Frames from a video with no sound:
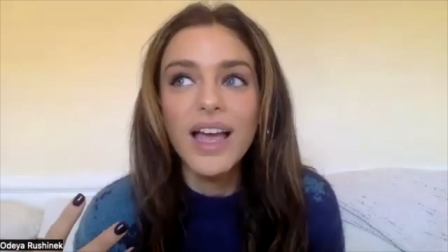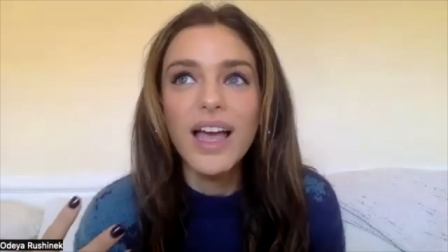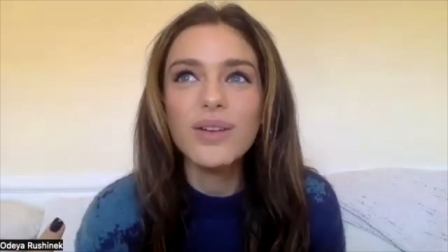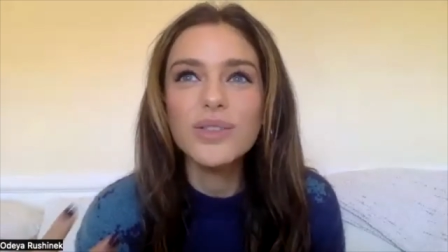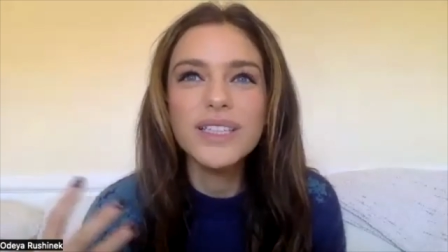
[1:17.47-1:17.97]

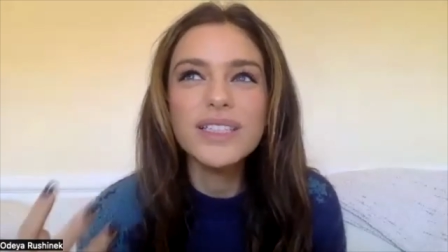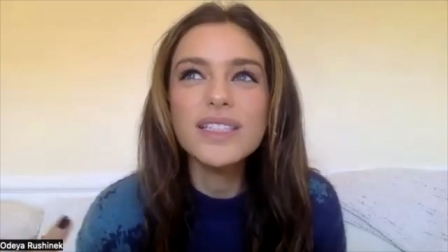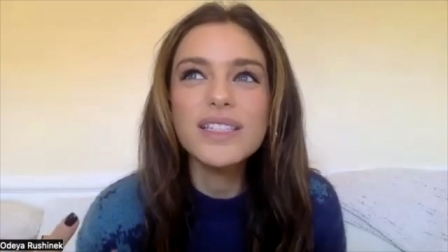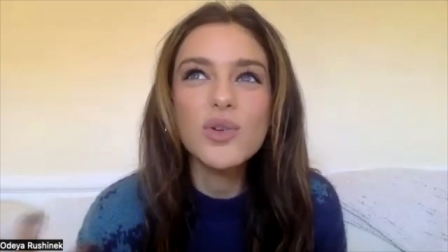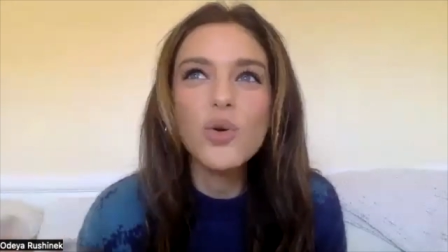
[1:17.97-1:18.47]
And I was like, this
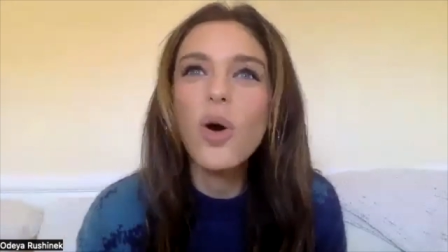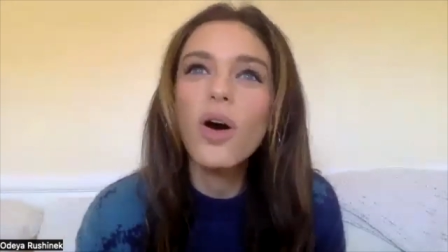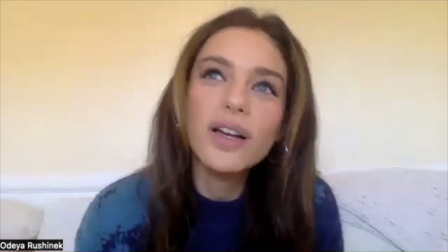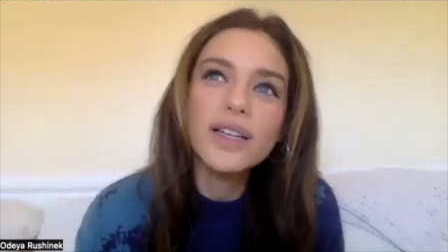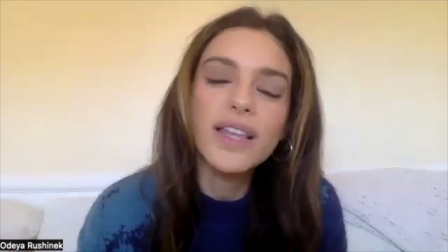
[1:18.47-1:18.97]
is so
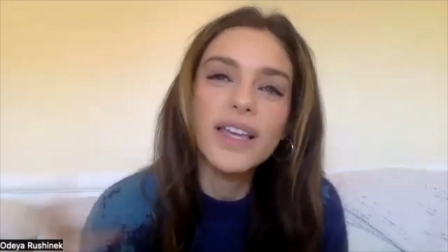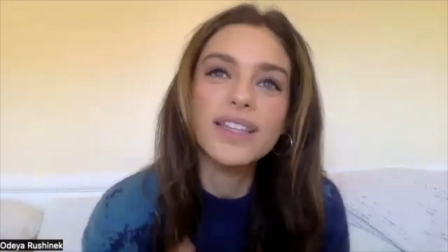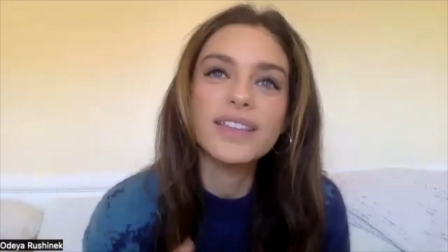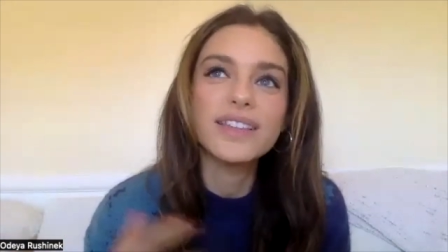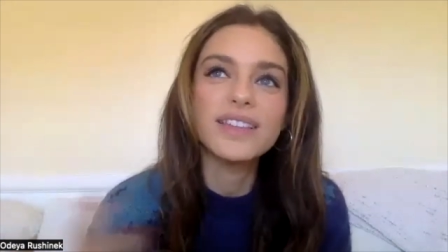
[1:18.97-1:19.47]
odd, like
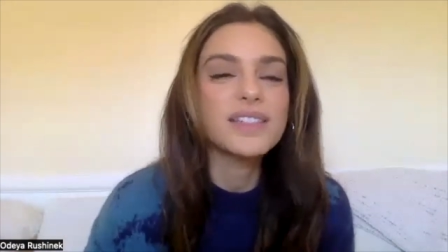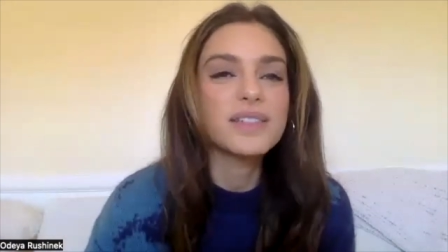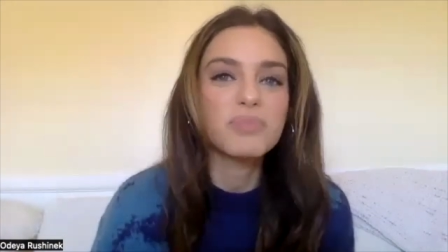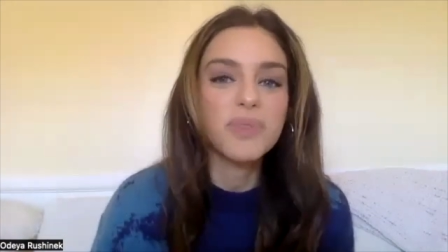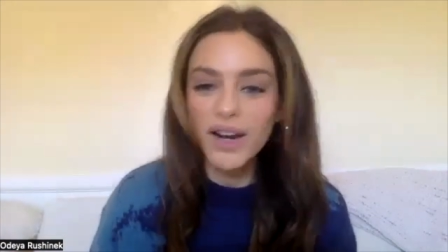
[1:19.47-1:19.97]
that this
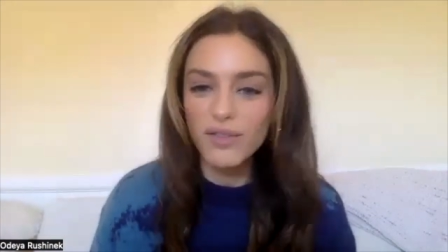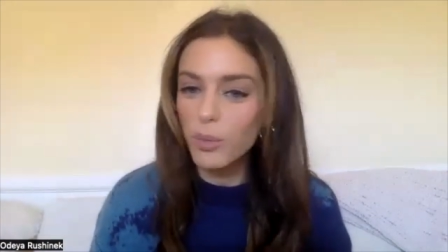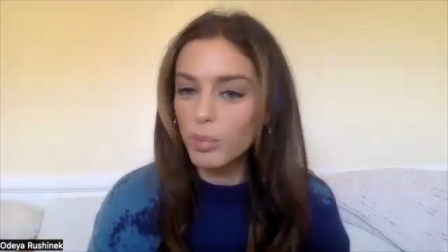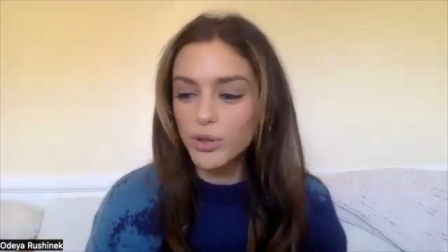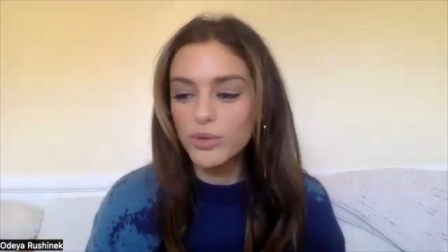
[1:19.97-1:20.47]
kind of
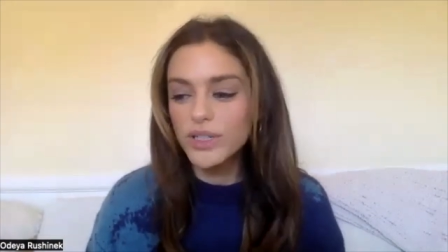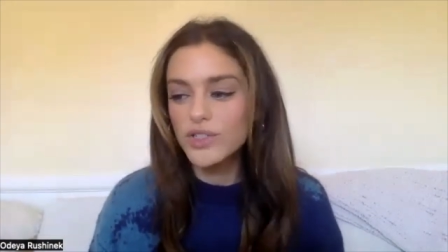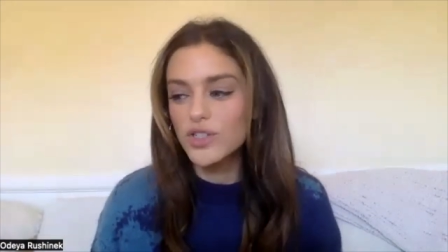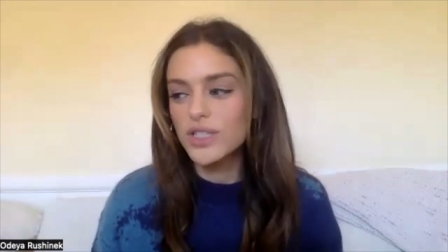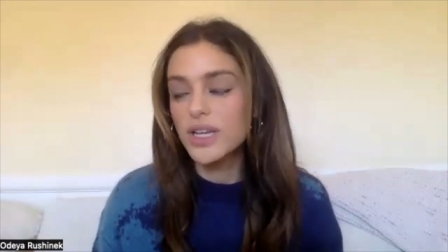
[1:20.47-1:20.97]
opportunity is
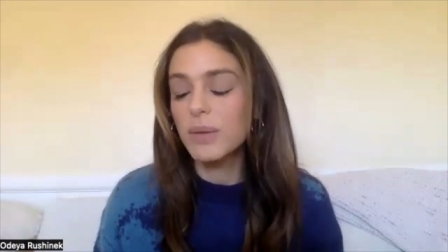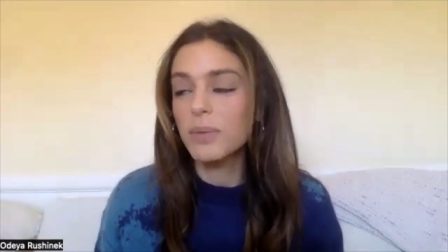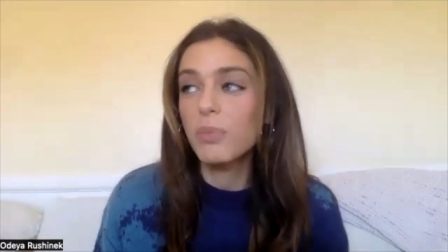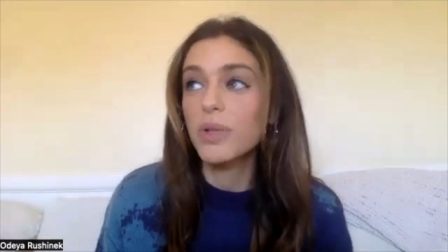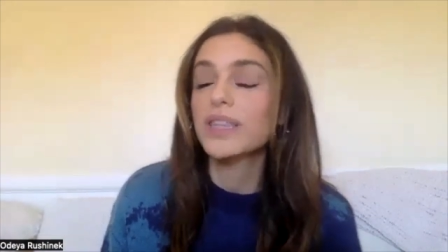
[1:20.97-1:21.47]
just coming
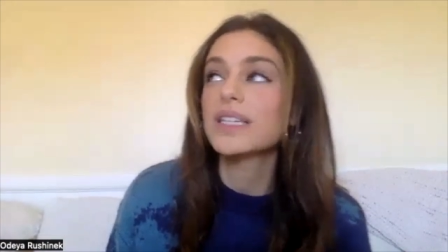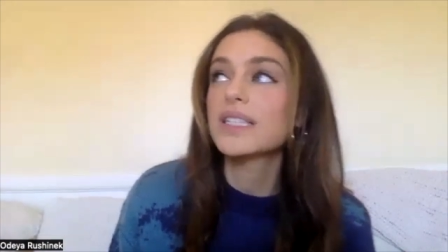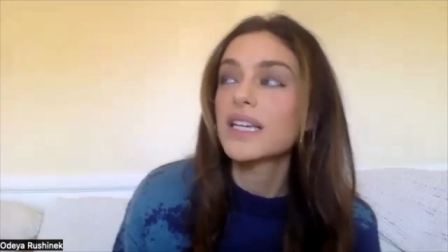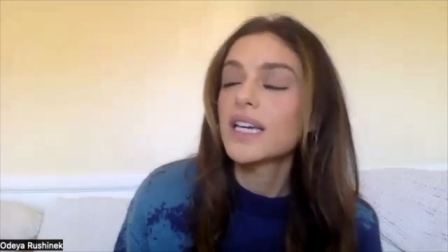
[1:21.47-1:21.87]
up like this.